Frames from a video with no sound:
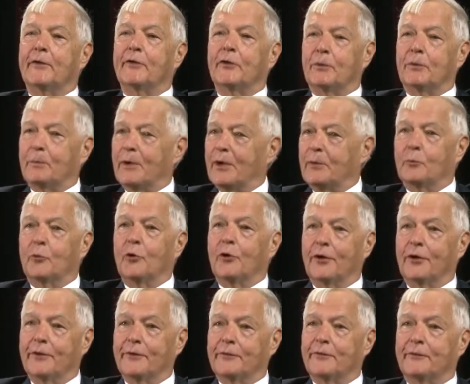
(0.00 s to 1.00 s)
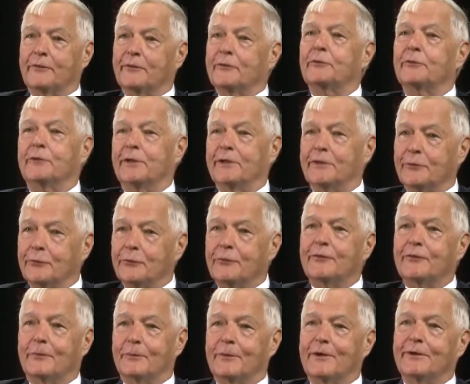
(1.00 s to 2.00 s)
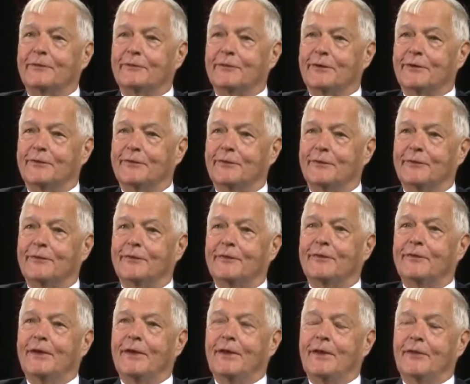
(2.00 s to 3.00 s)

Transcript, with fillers: other memoirs, including Lou Siminovitch's,